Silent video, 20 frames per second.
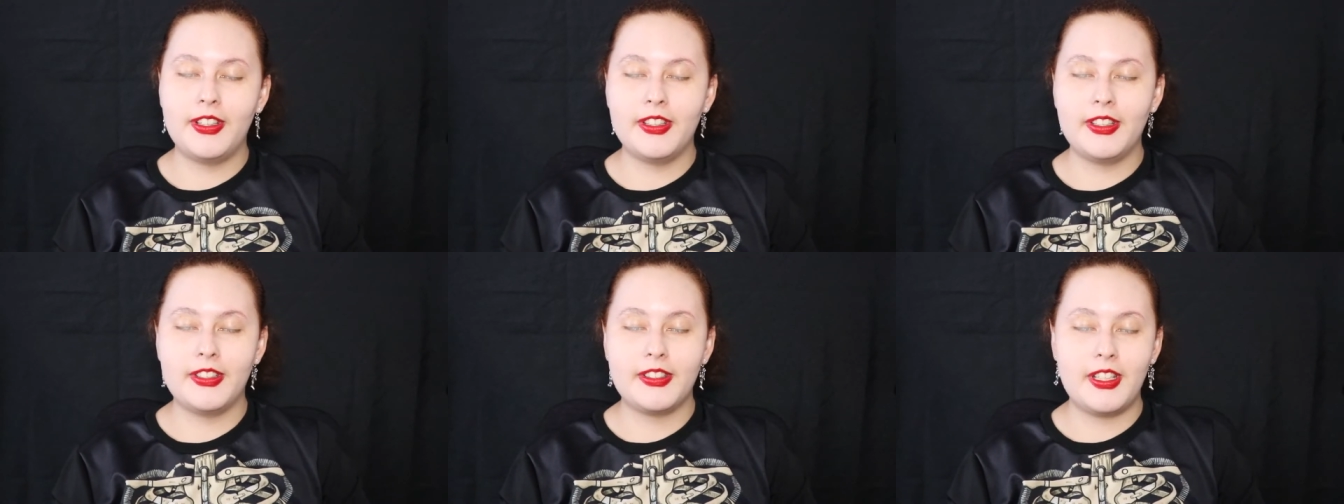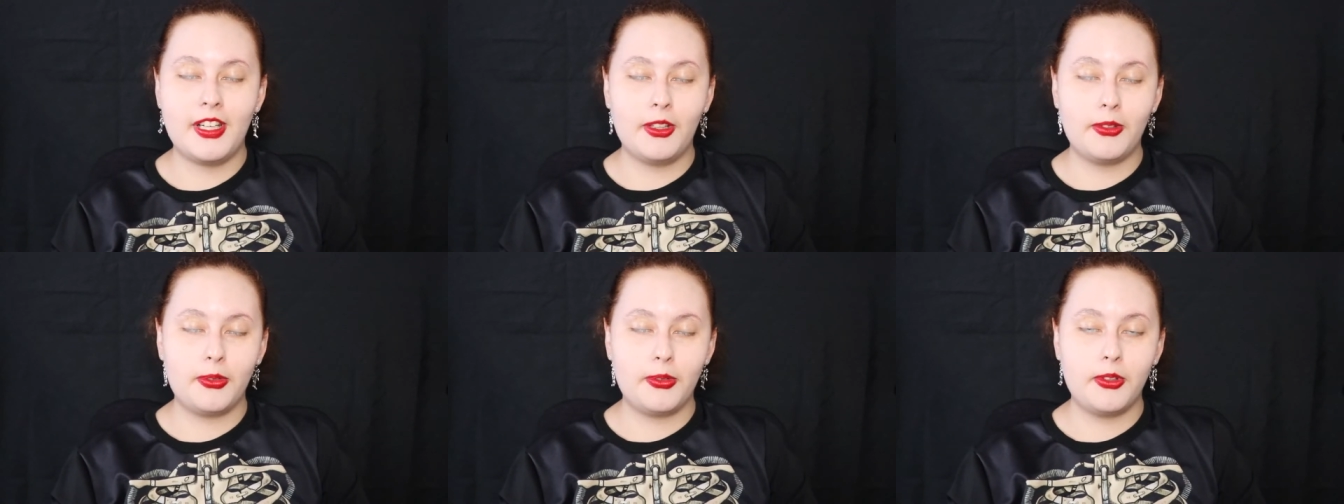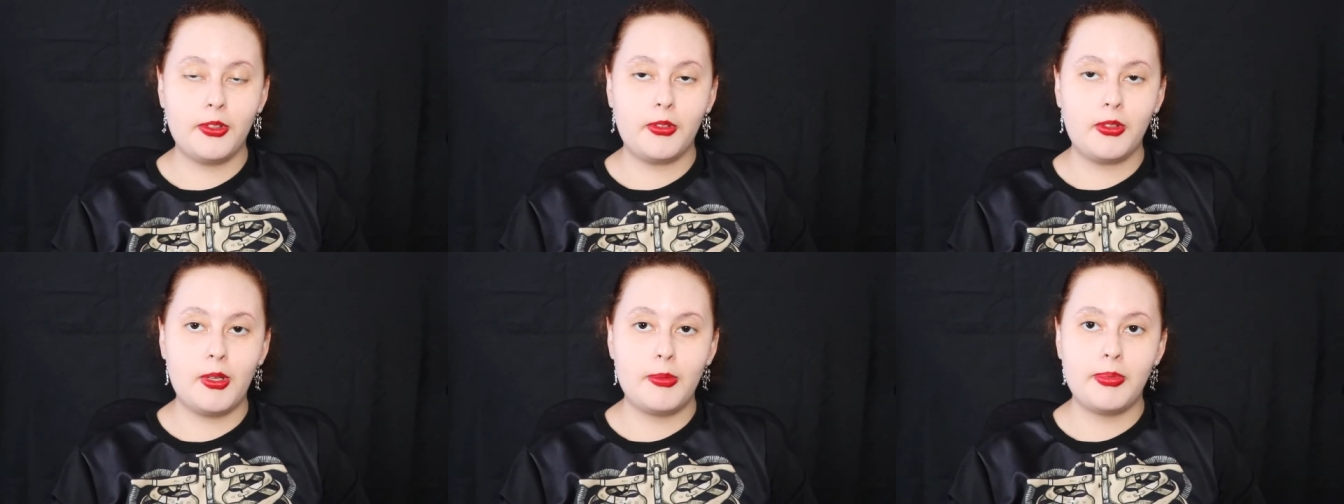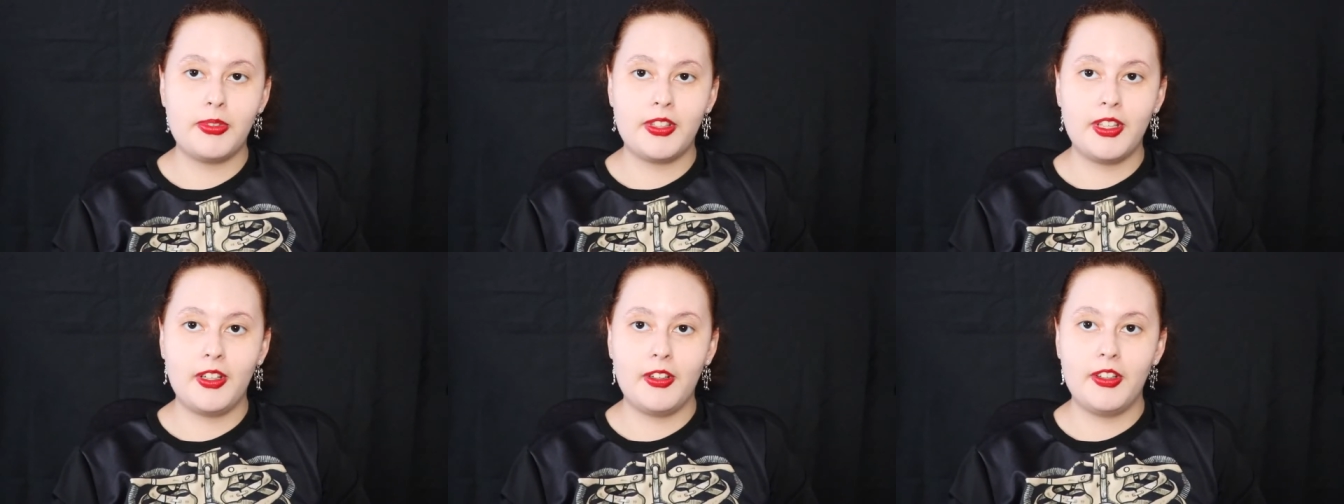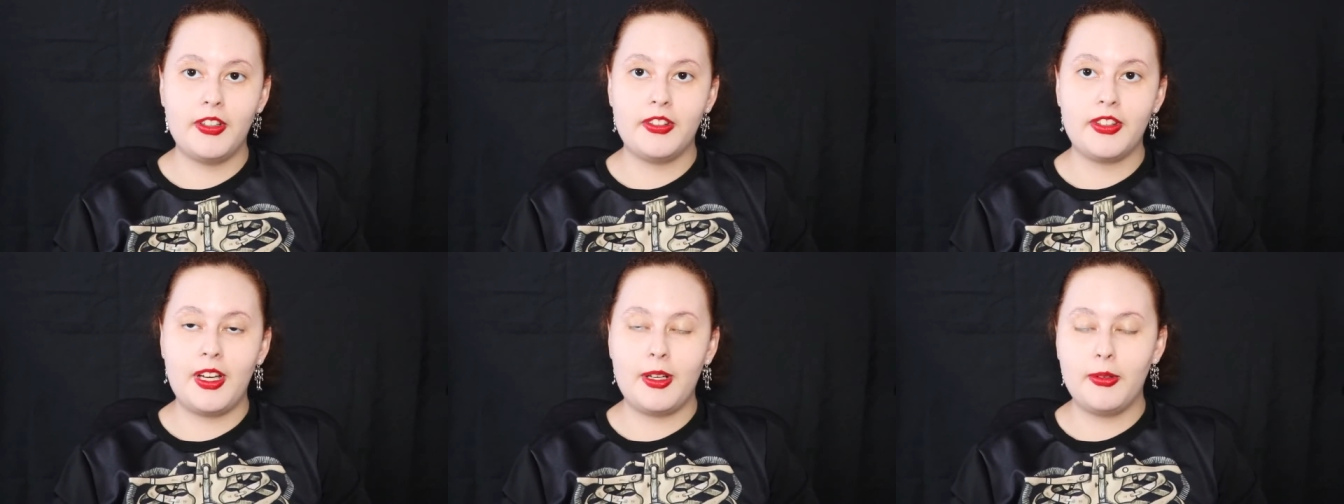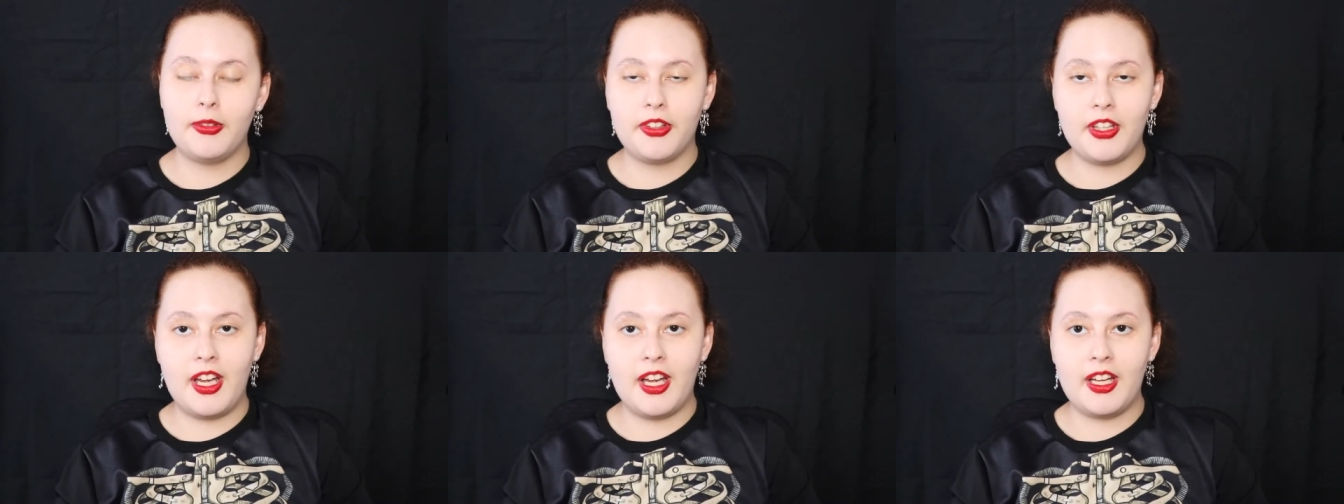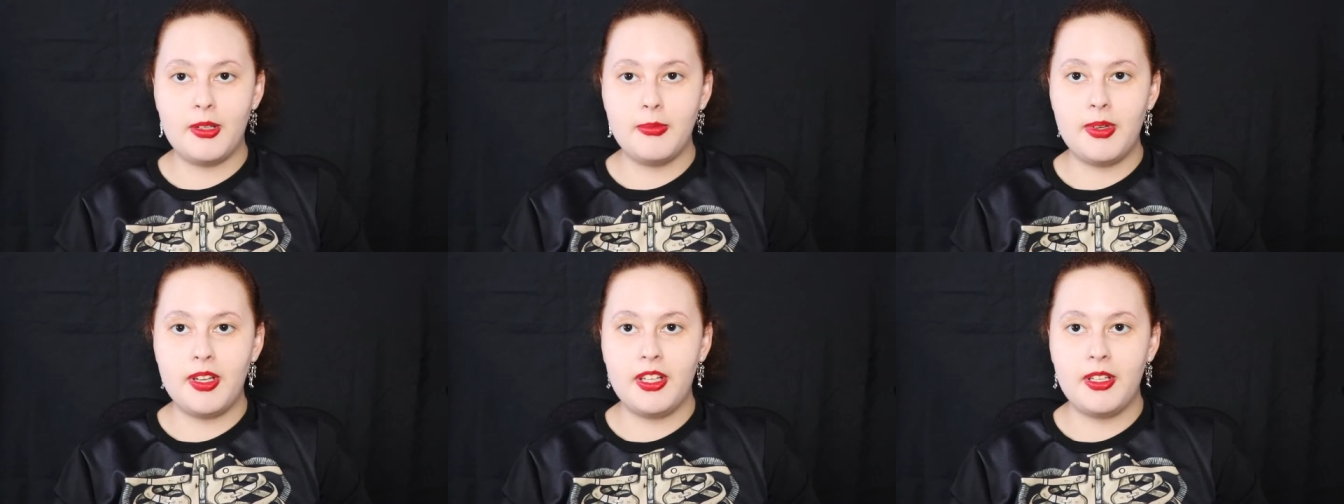in the Tales from the Crypt series that was
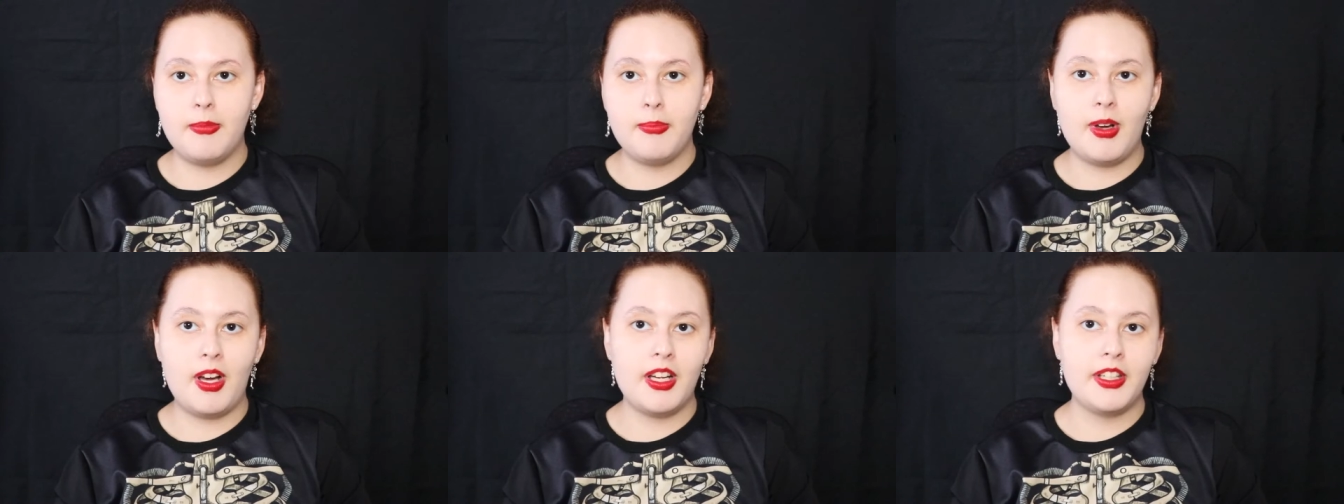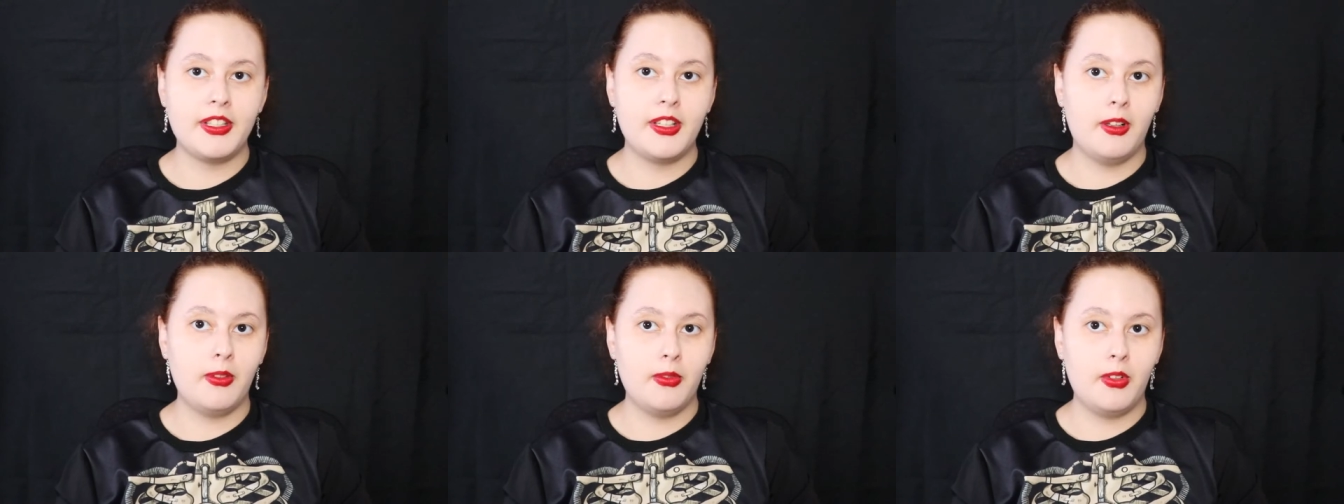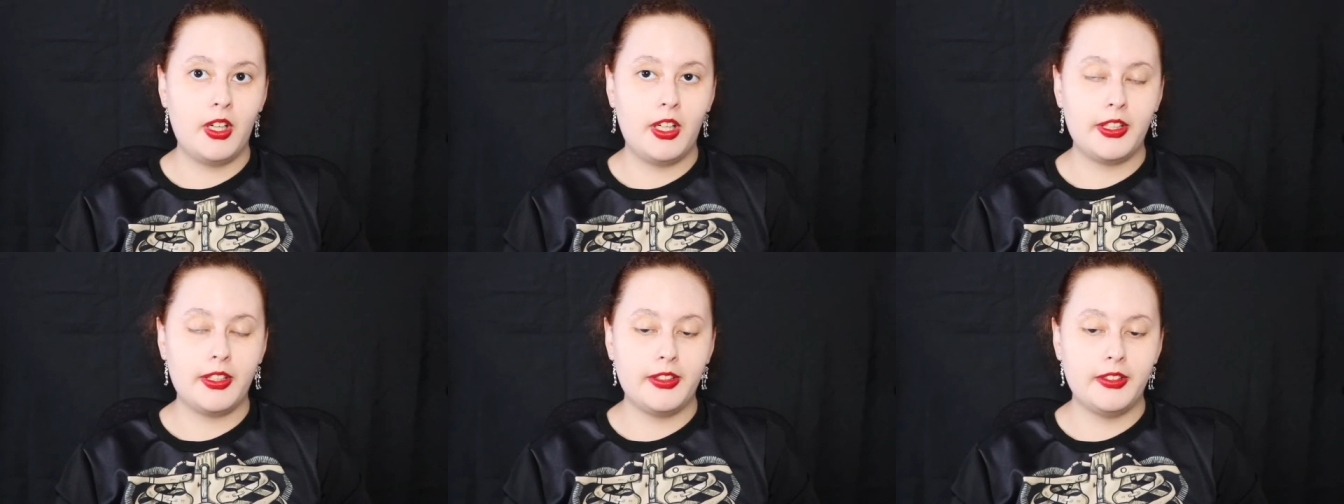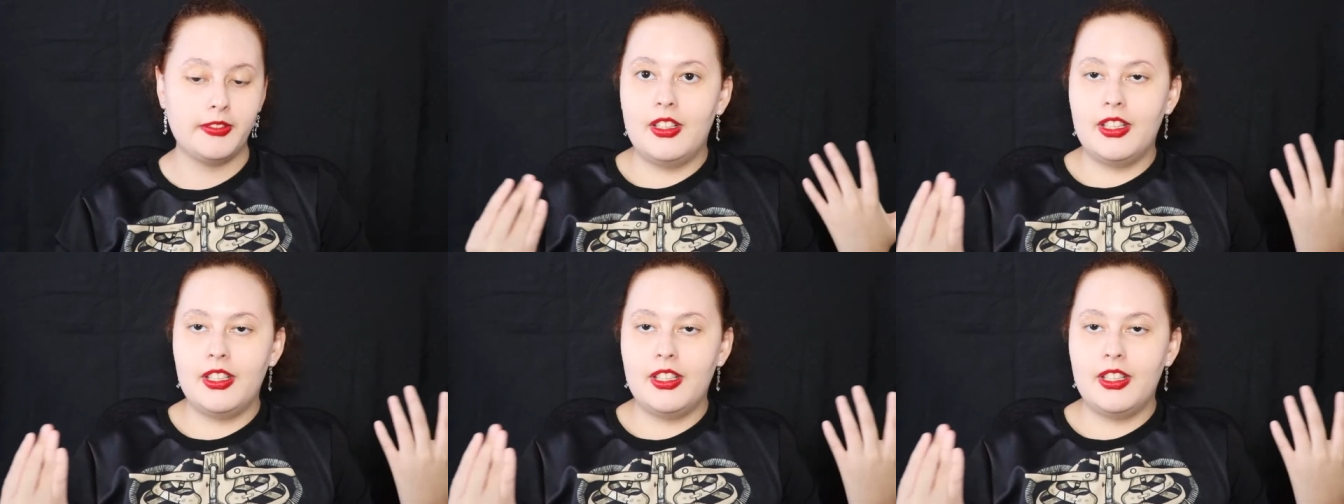animated by Nelvana.